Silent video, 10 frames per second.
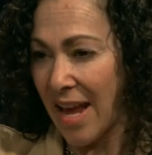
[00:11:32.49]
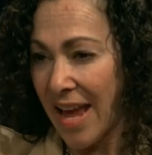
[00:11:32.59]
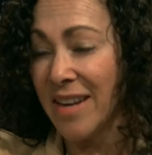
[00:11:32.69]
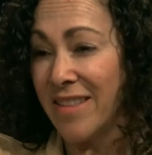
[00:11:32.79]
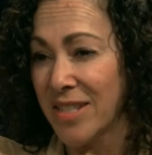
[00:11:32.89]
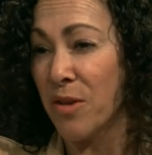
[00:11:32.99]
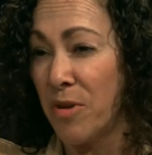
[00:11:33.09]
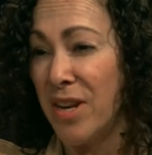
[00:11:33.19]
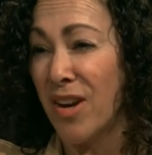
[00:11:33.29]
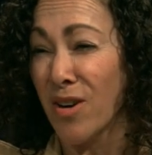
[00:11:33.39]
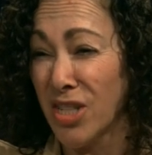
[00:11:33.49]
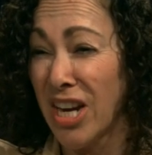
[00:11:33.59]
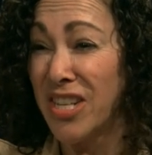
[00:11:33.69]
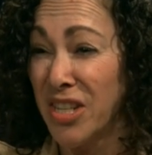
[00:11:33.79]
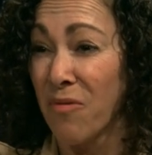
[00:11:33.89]
and this community are
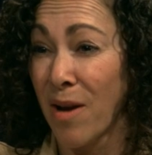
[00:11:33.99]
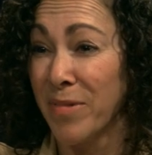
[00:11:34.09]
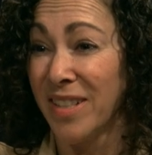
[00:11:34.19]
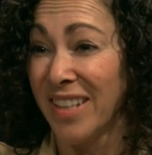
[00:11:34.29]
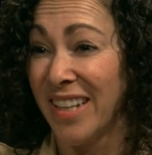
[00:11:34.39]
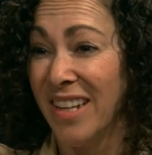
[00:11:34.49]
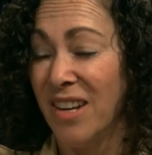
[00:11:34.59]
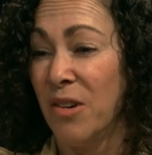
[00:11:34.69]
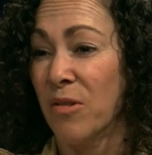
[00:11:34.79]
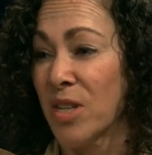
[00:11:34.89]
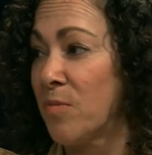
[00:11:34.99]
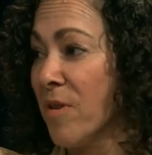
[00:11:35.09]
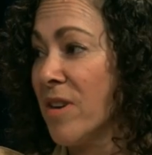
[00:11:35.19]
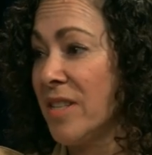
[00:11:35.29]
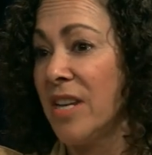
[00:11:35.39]
changing rapidly. We're
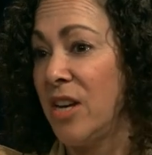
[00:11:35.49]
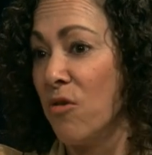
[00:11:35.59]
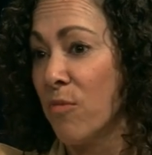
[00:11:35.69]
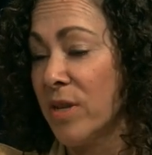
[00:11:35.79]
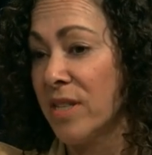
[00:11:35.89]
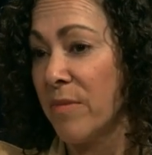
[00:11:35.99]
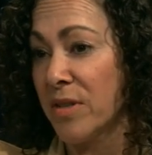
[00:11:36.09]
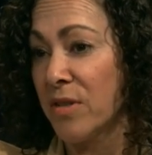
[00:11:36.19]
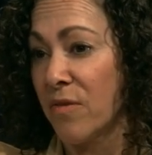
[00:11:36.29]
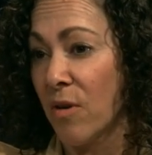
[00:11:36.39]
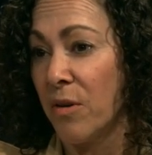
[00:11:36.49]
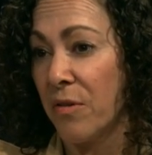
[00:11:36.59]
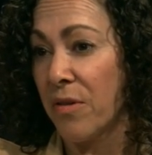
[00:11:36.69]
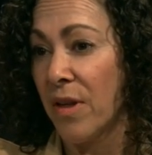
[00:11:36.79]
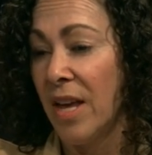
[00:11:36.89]
experiencing enormous amounts of
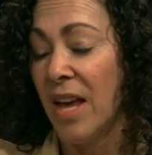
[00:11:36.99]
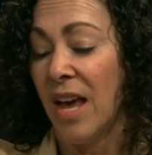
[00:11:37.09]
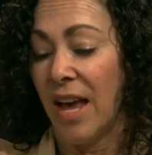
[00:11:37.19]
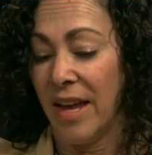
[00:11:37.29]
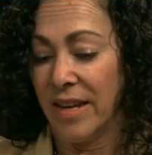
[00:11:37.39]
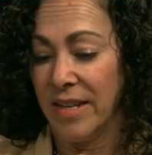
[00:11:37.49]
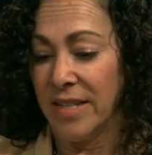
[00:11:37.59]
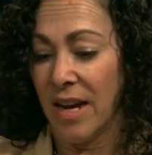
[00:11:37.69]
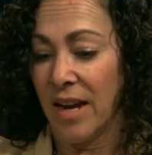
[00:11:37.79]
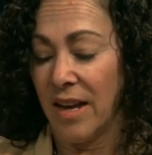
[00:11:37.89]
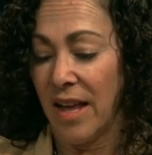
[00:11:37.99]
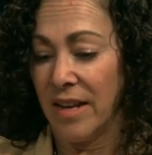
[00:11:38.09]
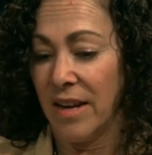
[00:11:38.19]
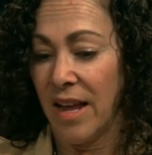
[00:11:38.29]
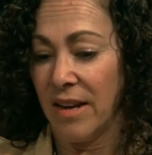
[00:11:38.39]
growth and, uh,
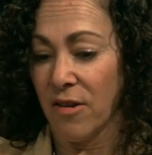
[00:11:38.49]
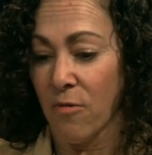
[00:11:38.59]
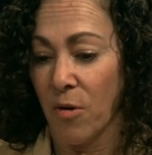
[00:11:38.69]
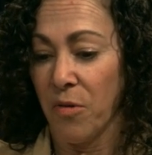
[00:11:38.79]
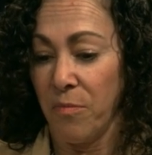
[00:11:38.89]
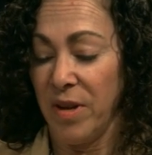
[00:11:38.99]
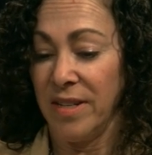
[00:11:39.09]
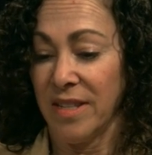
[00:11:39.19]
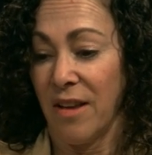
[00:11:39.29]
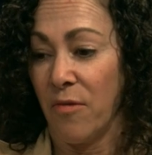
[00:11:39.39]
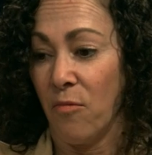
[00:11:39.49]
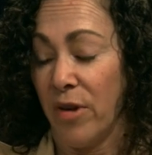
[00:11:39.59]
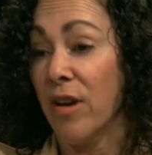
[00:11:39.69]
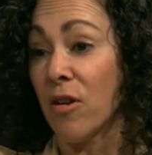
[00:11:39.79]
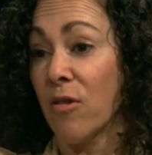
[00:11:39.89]
and, and growth means that
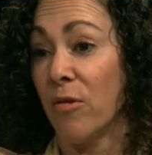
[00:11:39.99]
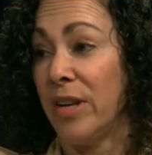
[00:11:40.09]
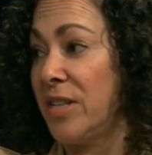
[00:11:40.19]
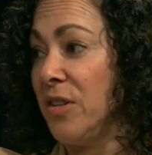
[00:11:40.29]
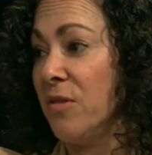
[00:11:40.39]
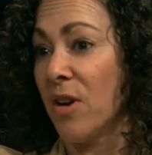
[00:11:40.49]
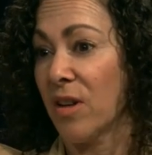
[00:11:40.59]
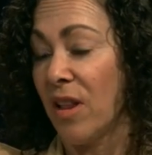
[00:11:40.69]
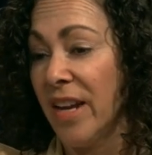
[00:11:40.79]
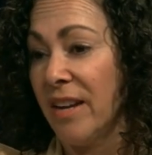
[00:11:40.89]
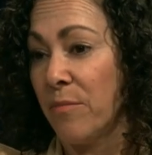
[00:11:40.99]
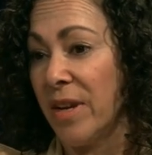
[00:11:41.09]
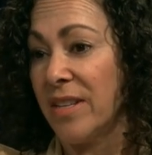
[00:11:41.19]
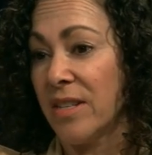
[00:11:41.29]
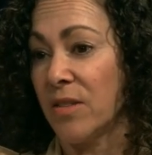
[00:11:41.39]
we are growing too. Our client
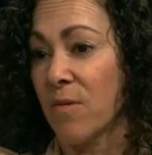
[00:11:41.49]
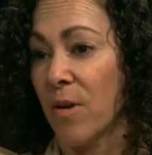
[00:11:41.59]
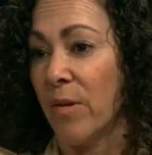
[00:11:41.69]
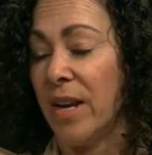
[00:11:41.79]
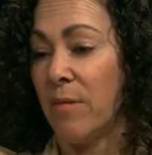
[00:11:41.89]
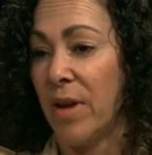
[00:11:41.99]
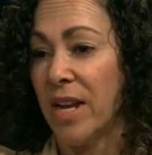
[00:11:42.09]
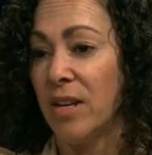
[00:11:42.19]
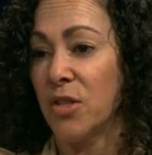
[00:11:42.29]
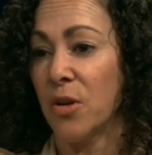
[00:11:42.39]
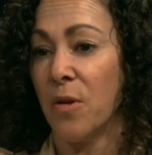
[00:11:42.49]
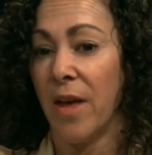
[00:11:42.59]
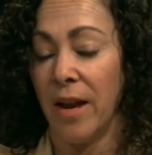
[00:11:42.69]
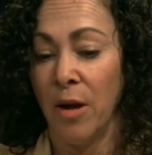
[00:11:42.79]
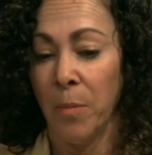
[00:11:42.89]
base is growing and making sure
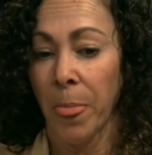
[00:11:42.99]
that